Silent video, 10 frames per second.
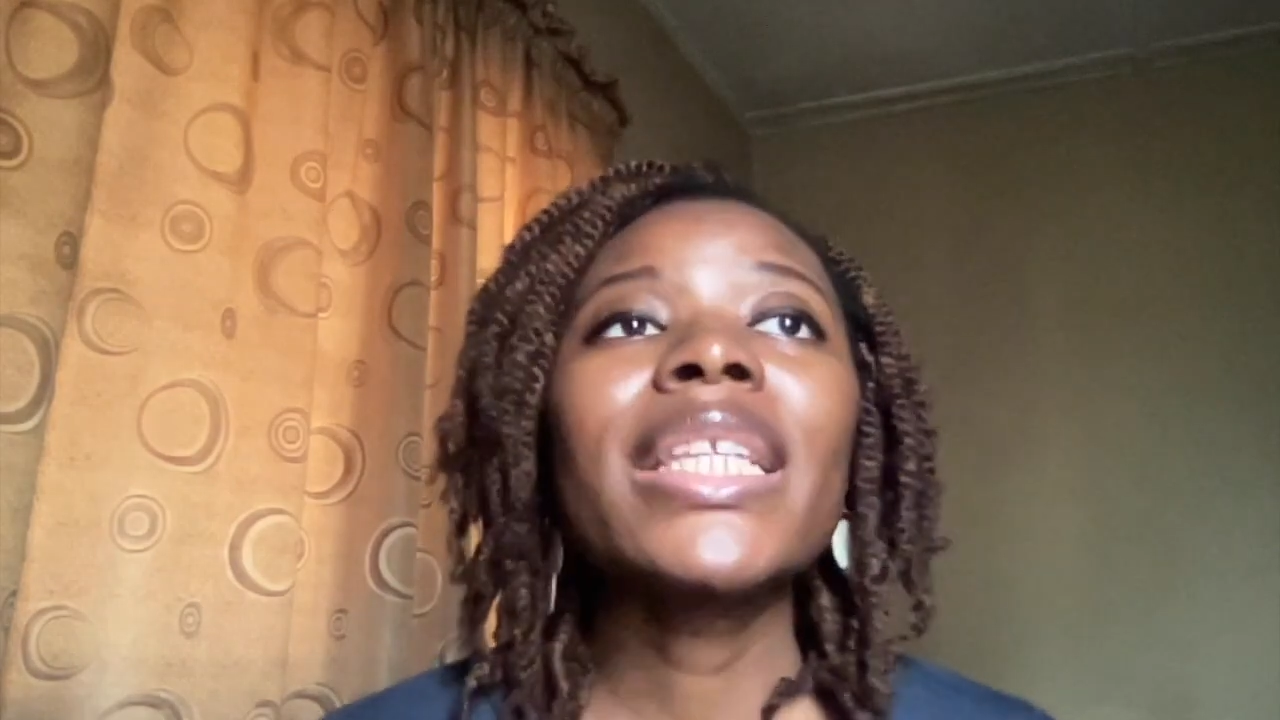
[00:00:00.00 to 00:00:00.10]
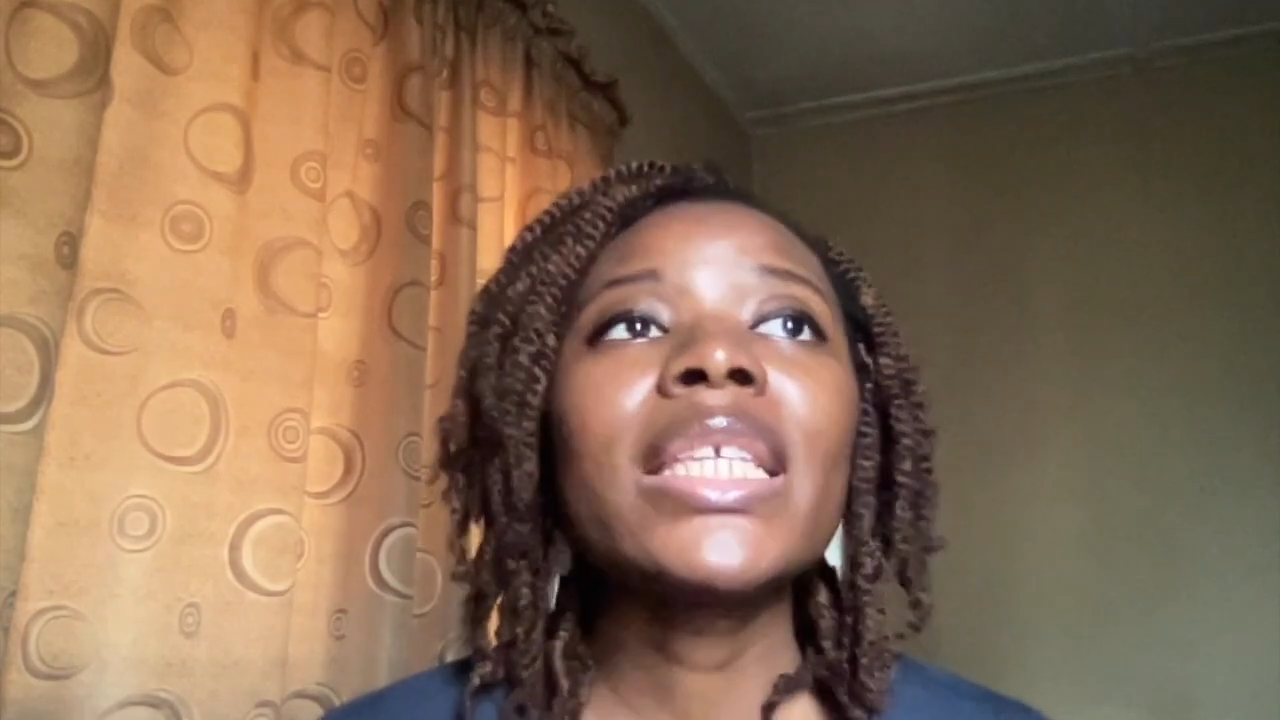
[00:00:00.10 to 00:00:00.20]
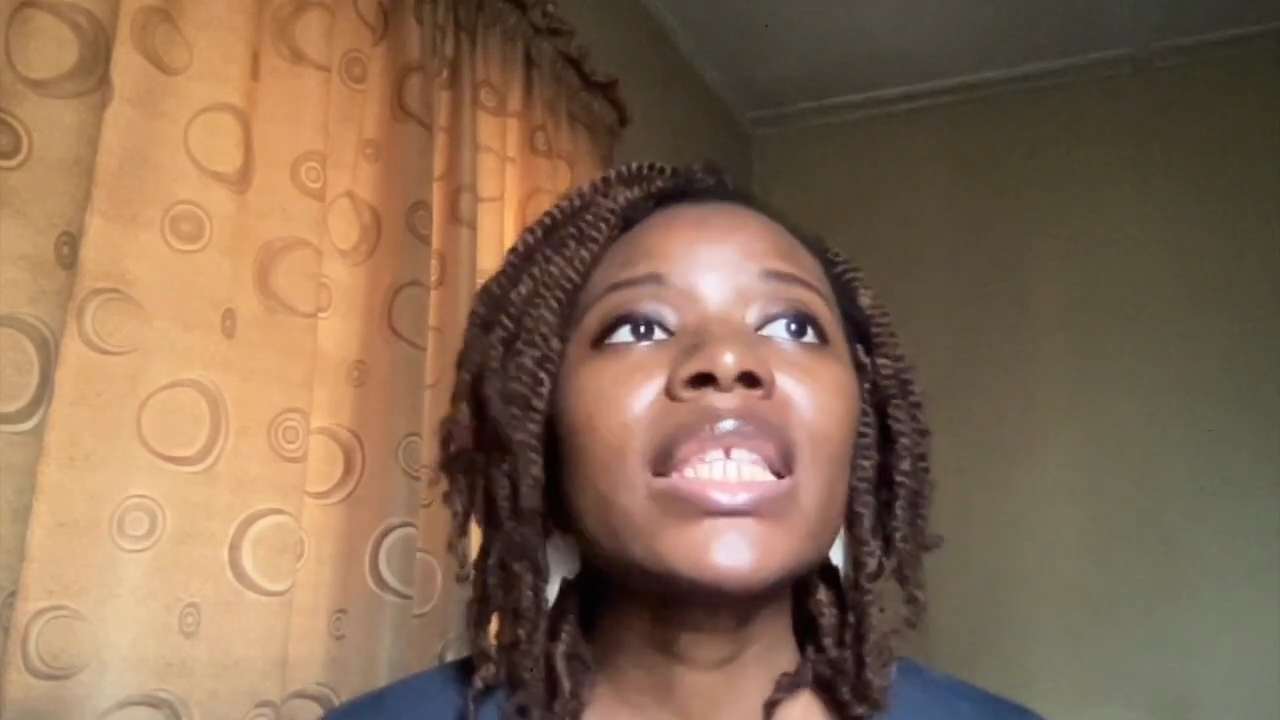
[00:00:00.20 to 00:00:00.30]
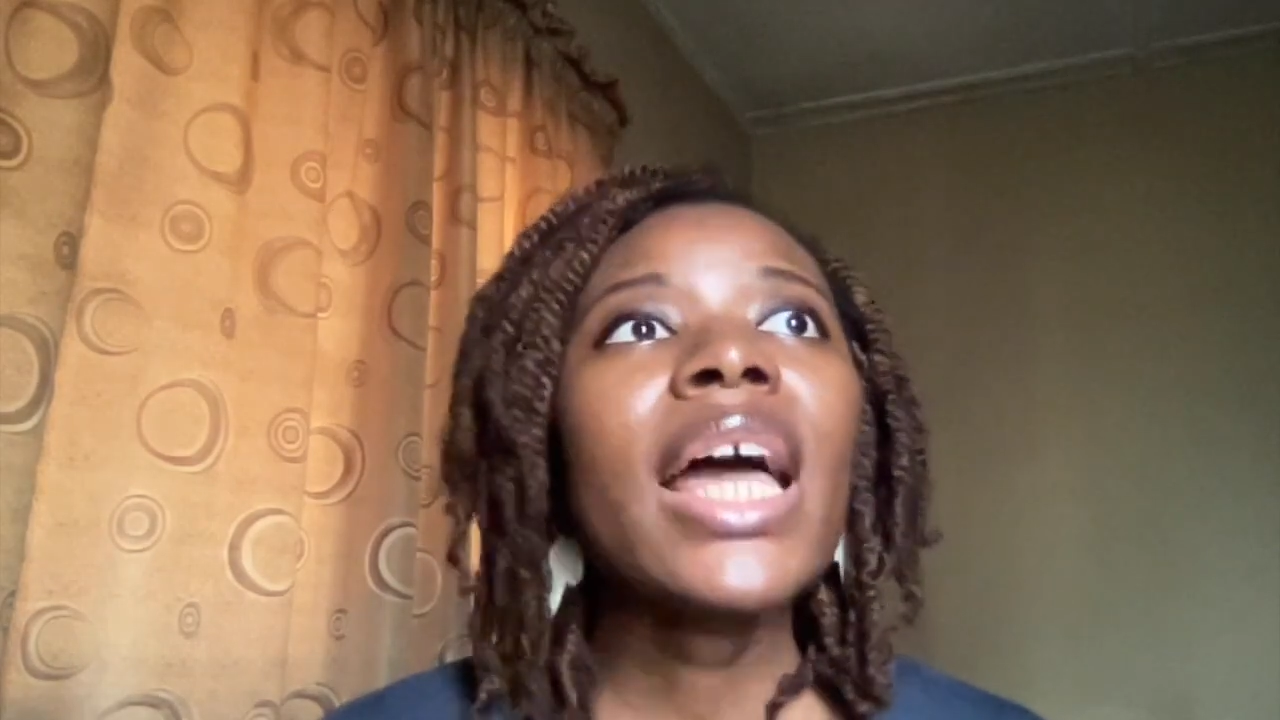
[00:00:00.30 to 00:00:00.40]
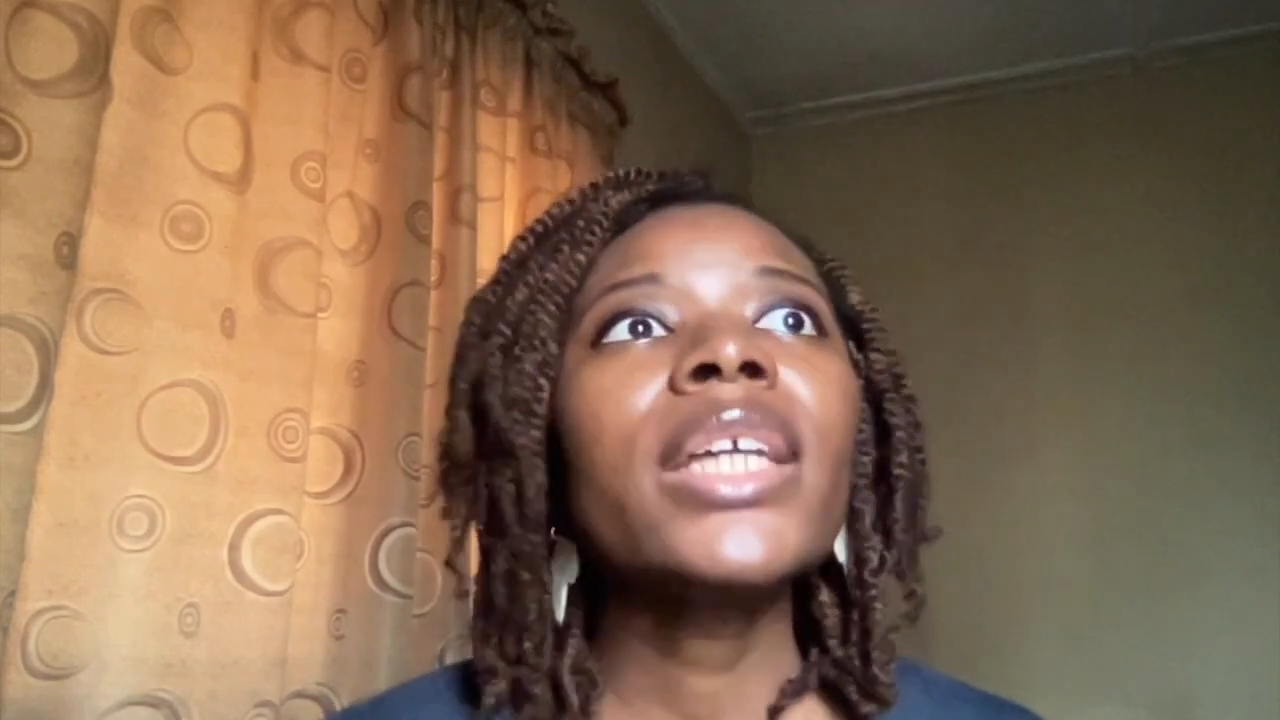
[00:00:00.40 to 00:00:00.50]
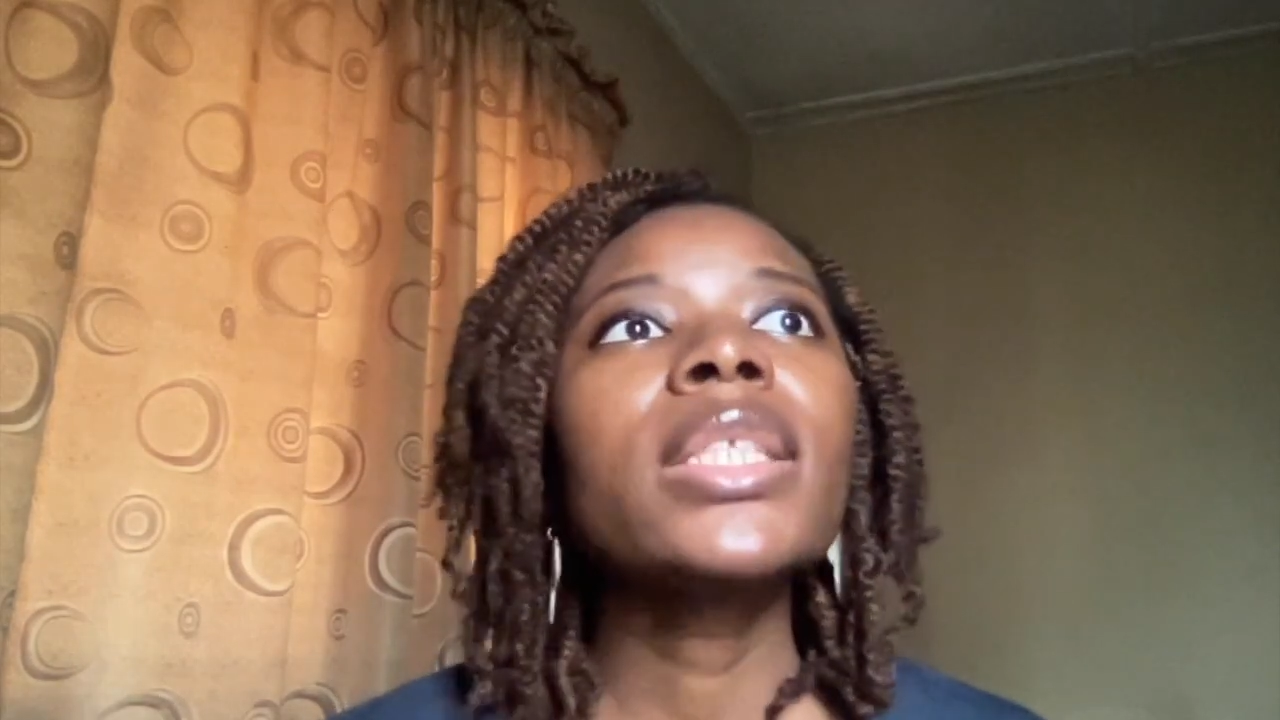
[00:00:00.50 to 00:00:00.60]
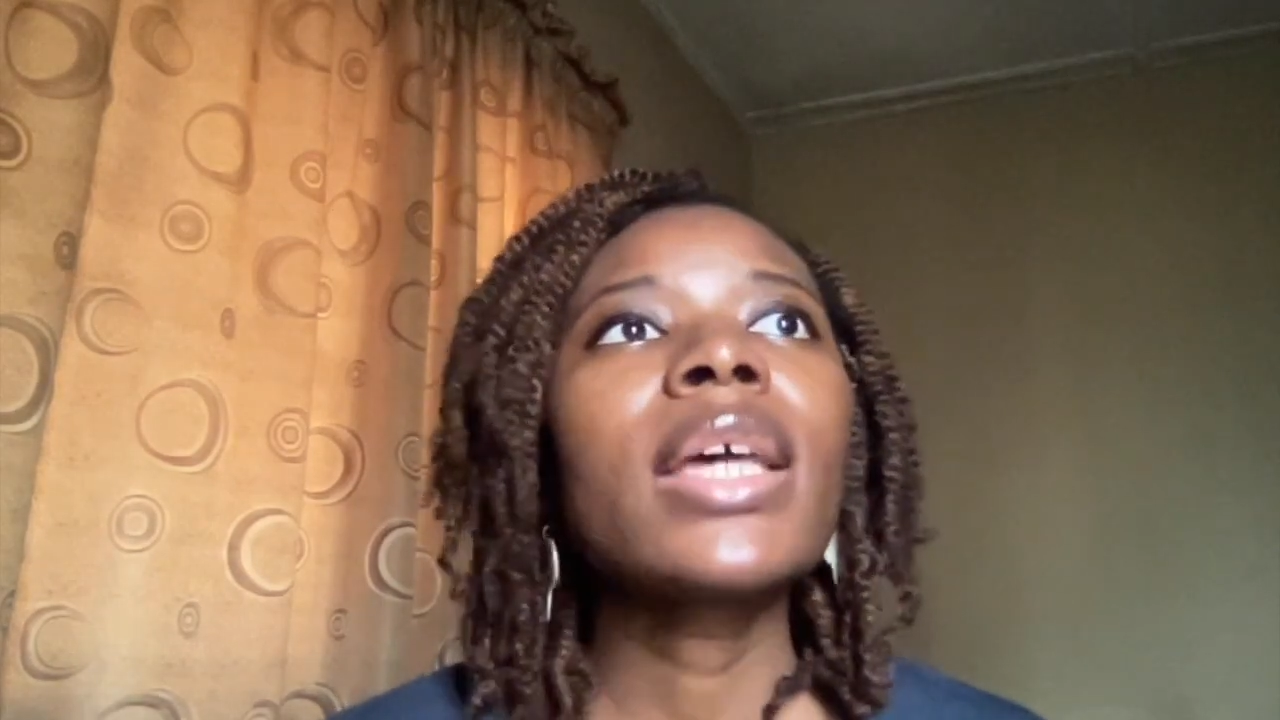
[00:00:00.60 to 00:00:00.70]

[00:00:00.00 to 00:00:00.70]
decide